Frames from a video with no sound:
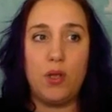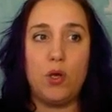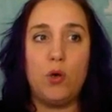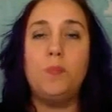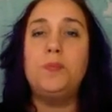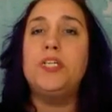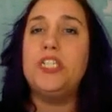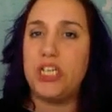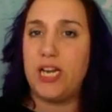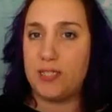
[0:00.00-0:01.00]
who
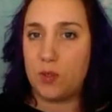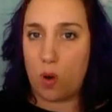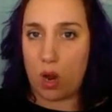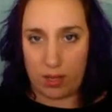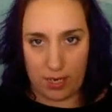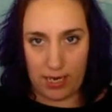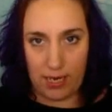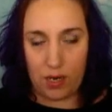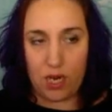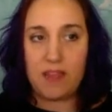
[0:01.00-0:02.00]
appreciates quality,
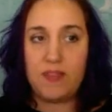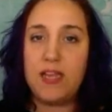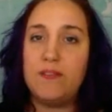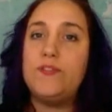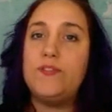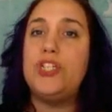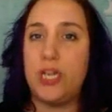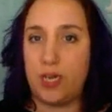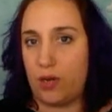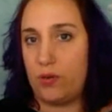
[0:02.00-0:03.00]
and I think of
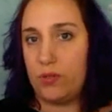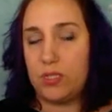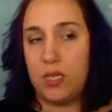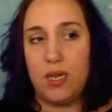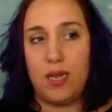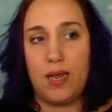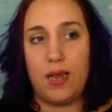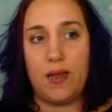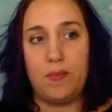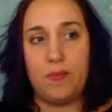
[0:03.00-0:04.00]
Chico's.
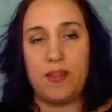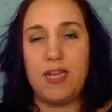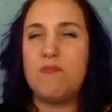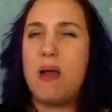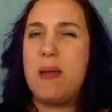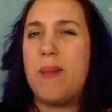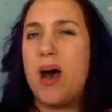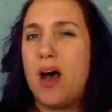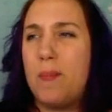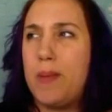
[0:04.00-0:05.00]
I think of my
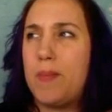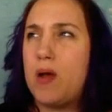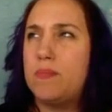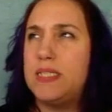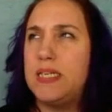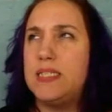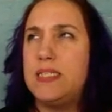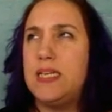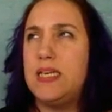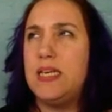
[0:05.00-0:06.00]
mom. My mom's
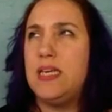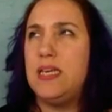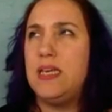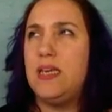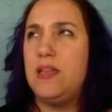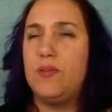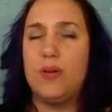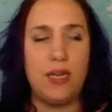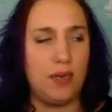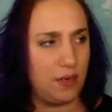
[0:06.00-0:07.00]

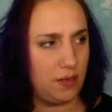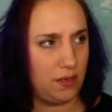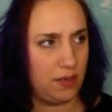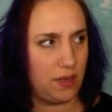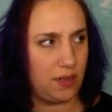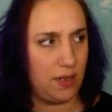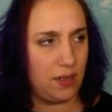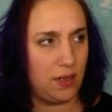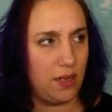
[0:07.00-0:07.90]
63, I think.